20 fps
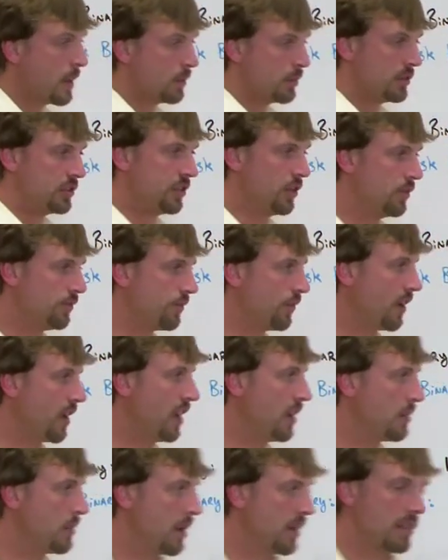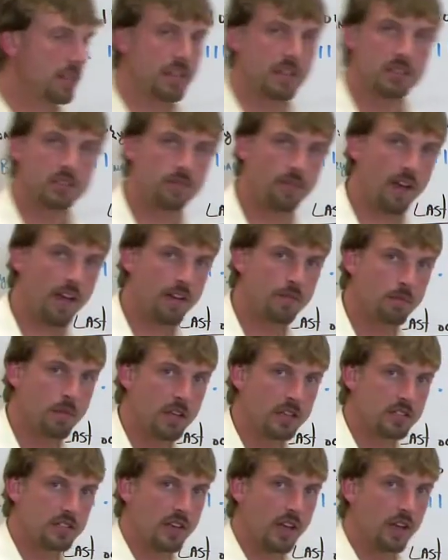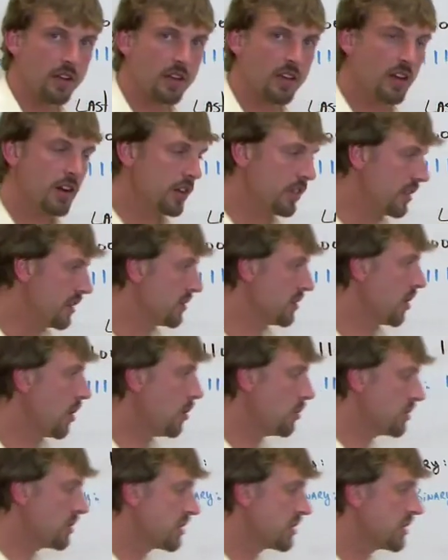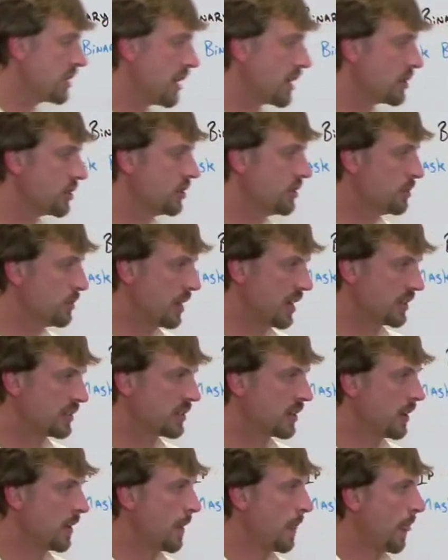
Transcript: But don't forget about these 5 bits out here, these host section bits,